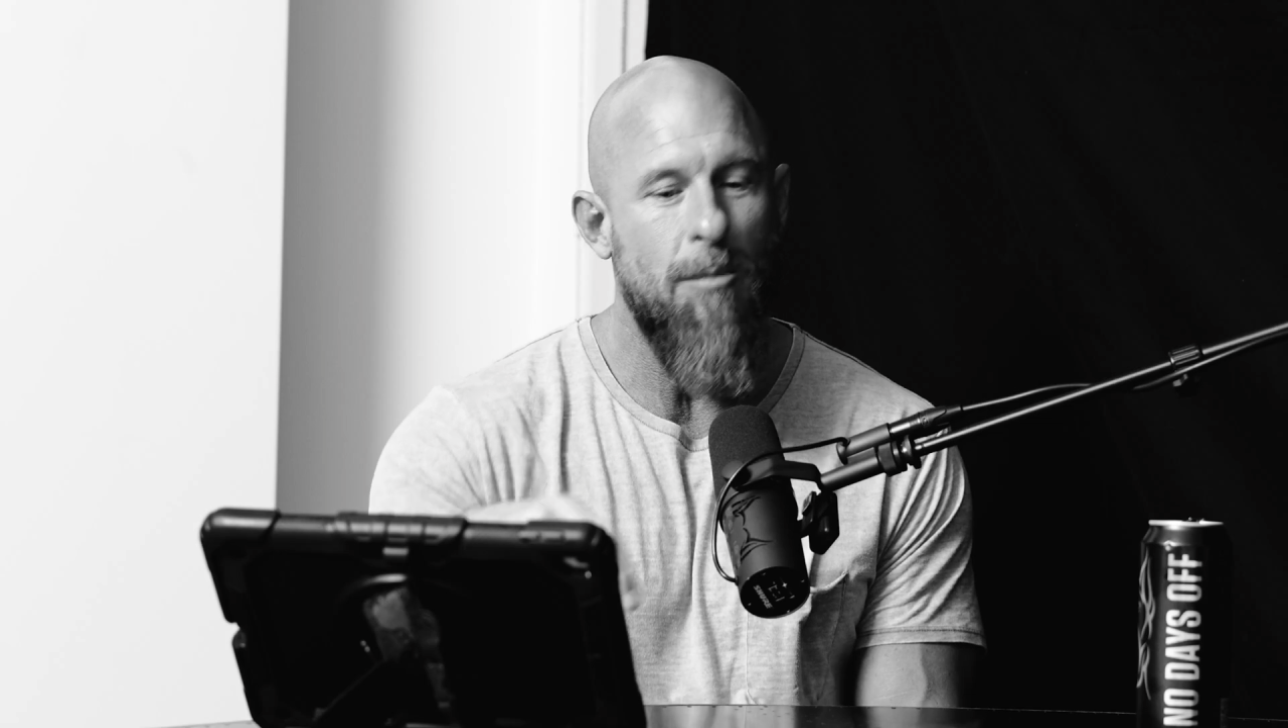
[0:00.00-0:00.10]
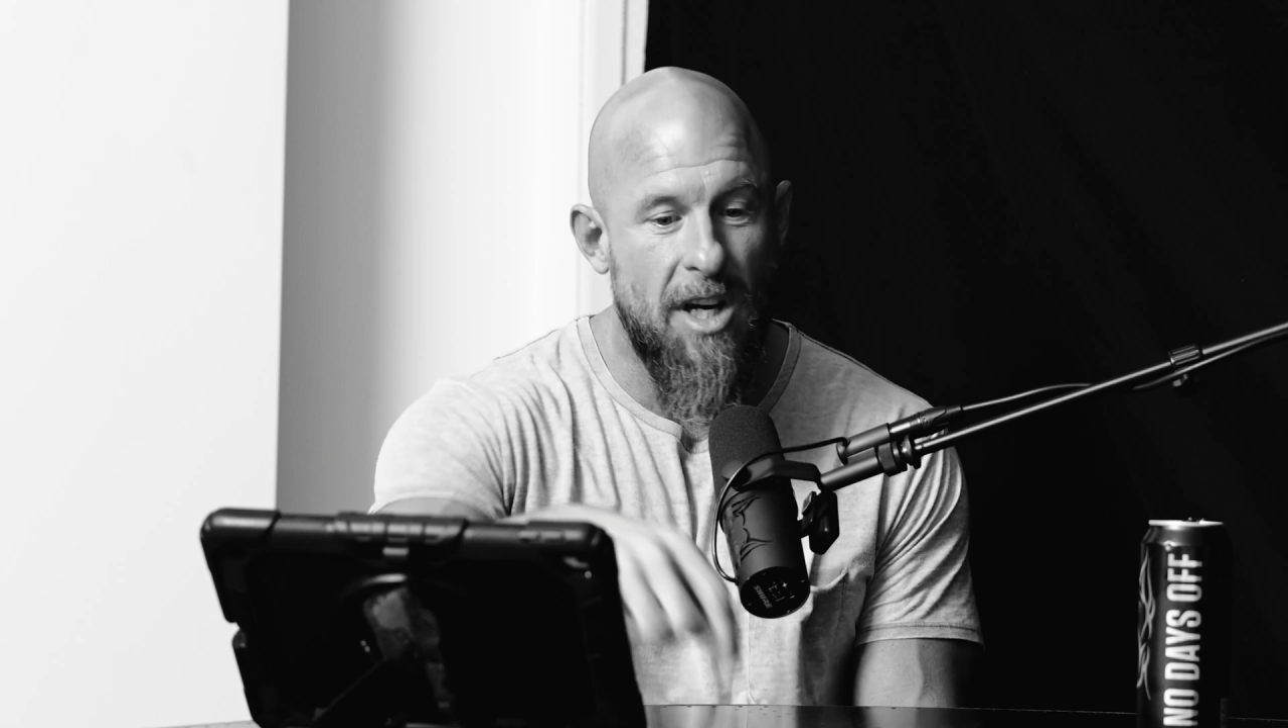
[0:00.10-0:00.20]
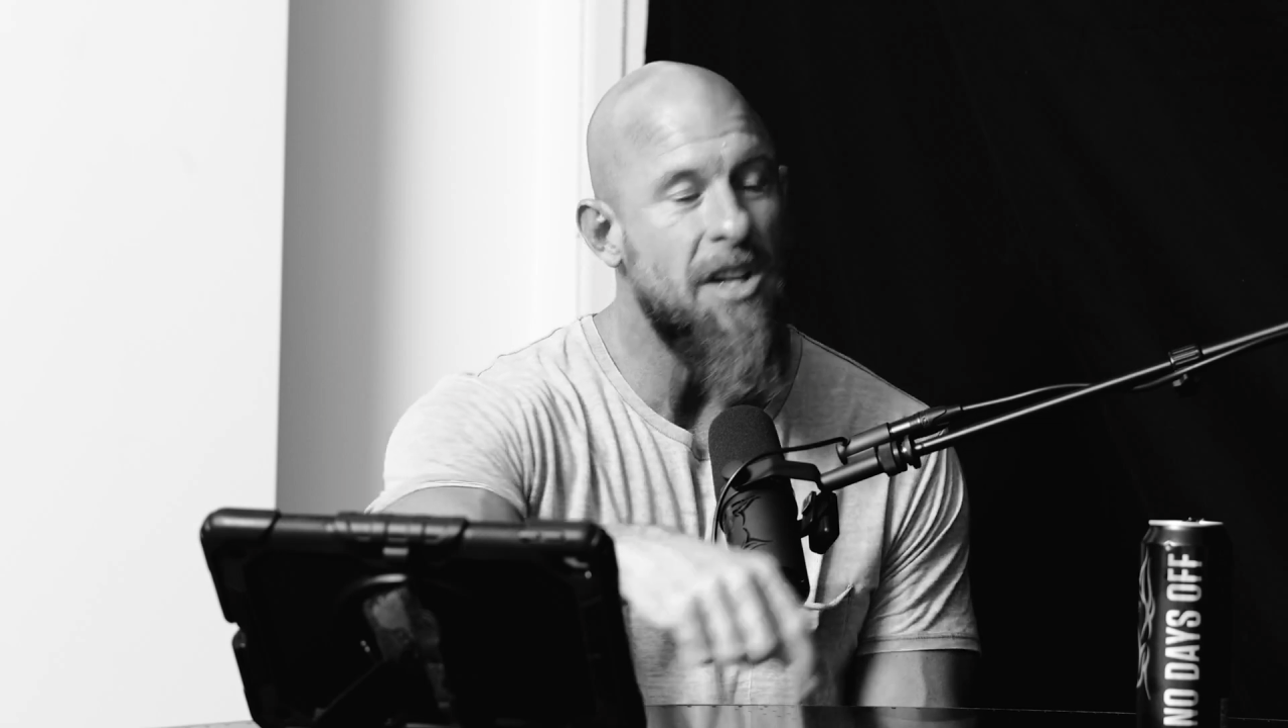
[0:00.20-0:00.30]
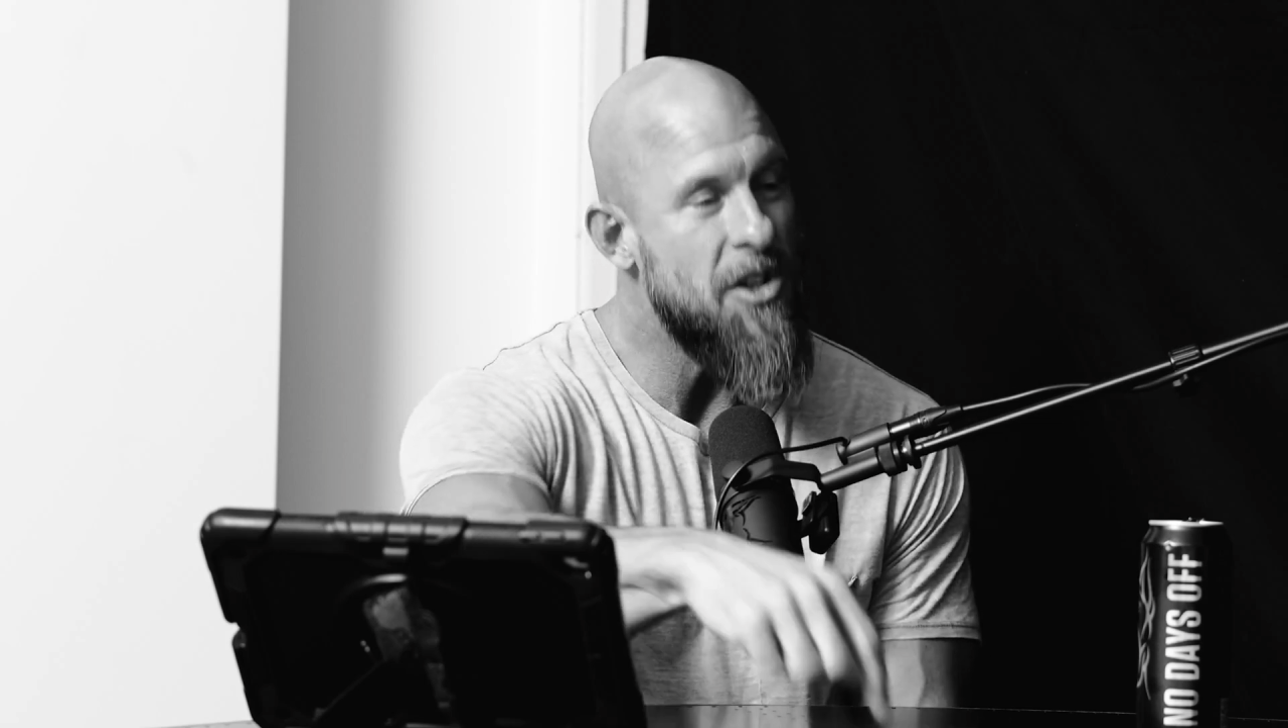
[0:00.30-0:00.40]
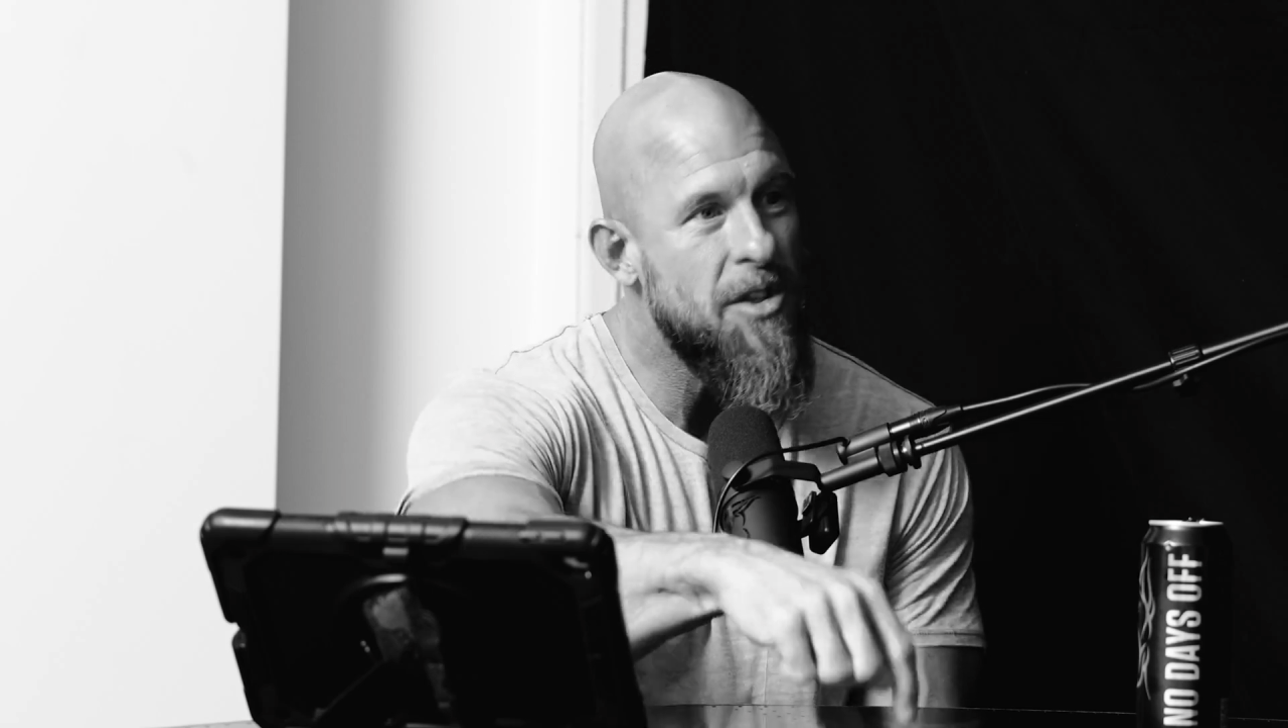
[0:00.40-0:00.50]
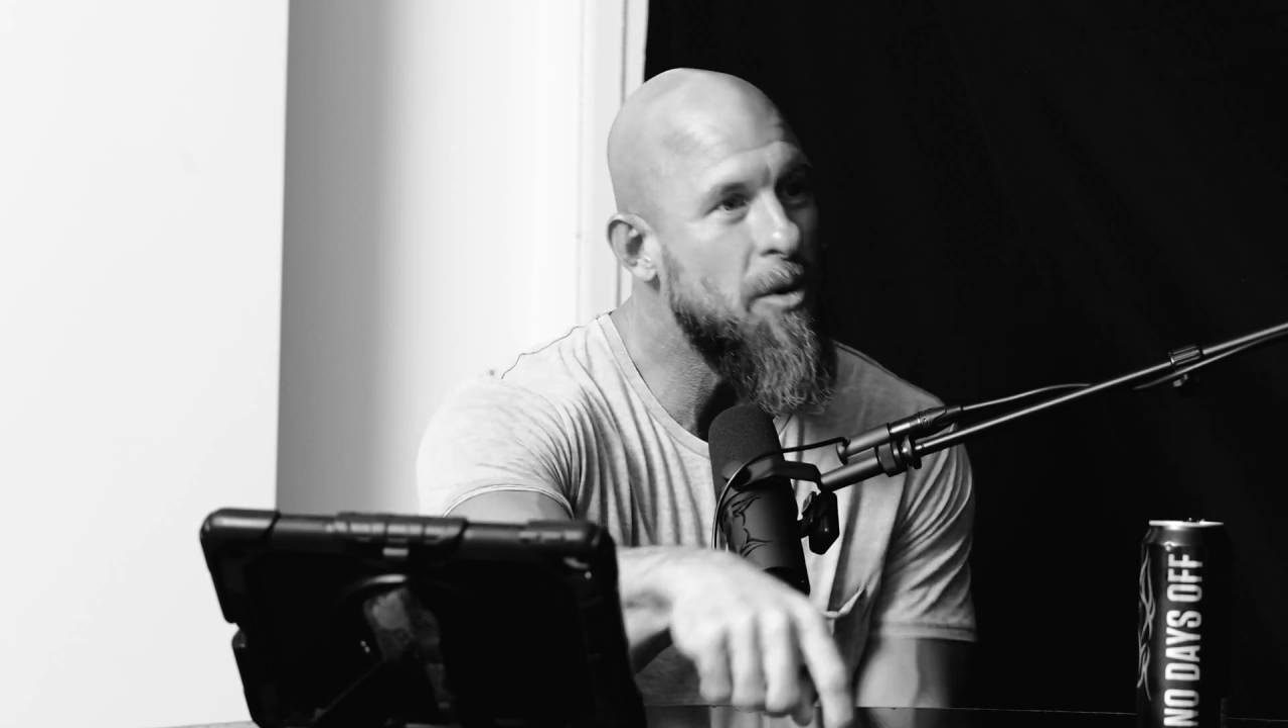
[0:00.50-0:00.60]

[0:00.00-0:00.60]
Because you're